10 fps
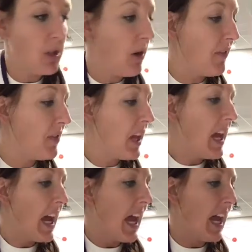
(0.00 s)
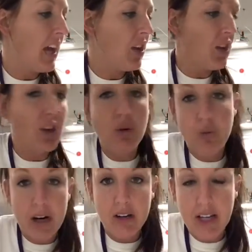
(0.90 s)
So you
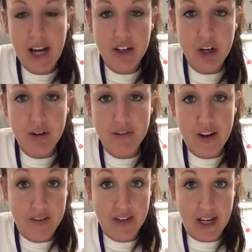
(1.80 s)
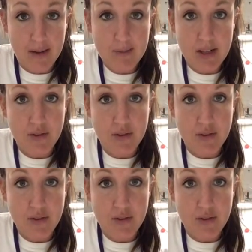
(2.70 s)
rarely had to go to 5 games.